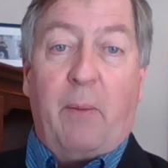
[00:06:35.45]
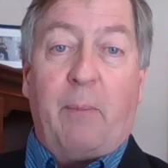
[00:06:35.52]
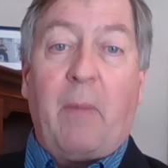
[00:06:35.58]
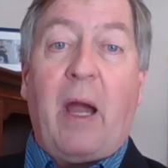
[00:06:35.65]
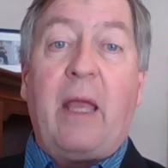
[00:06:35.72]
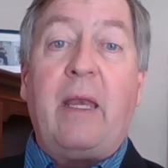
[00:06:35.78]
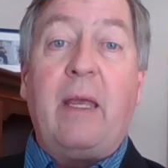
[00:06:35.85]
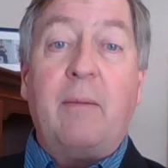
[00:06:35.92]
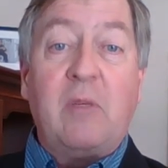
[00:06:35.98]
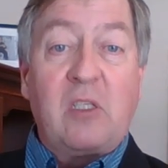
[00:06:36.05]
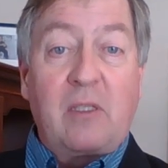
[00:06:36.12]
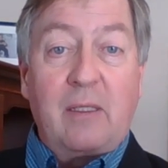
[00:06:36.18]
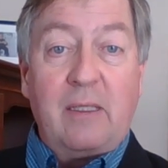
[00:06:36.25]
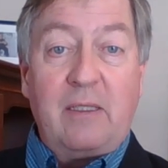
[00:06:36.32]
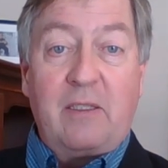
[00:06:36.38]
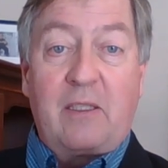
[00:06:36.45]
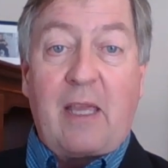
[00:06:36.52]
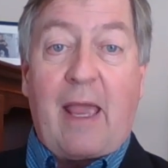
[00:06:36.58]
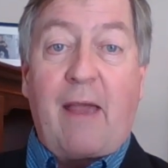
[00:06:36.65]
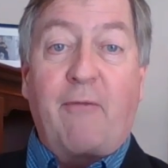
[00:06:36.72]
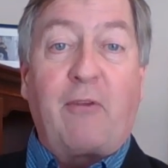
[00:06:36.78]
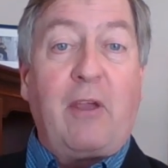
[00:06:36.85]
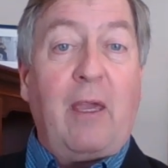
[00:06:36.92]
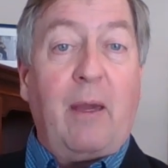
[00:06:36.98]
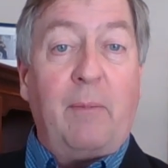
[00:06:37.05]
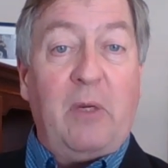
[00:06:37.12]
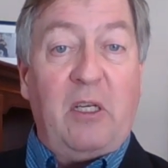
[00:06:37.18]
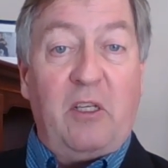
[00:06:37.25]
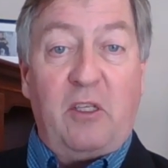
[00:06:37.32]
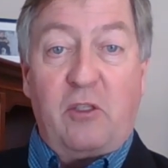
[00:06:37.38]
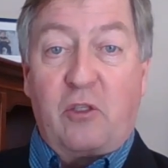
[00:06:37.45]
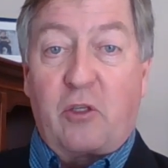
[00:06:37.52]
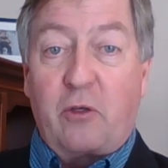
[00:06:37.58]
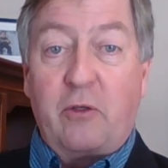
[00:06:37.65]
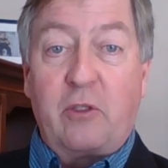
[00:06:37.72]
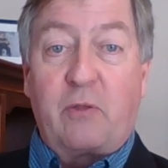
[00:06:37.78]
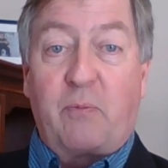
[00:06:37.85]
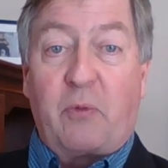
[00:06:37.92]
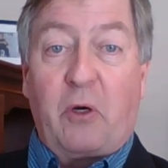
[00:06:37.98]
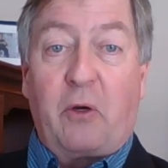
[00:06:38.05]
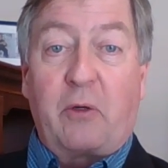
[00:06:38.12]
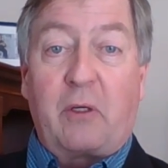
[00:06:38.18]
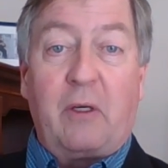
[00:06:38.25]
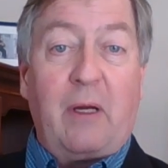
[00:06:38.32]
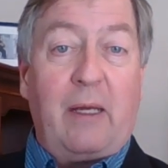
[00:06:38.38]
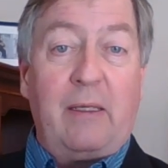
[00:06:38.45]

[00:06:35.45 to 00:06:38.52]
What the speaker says: My name is Lynn Zafke. I'm an insurance broker.